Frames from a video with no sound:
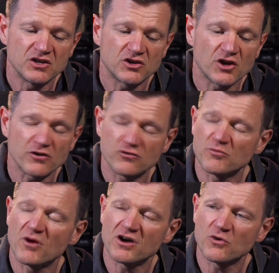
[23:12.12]
going through
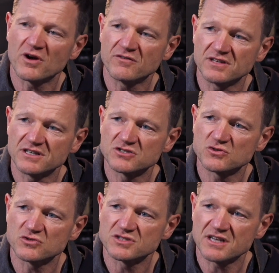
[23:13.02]
microwave links
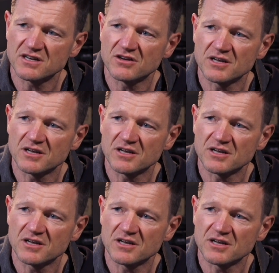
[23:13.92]
or satellite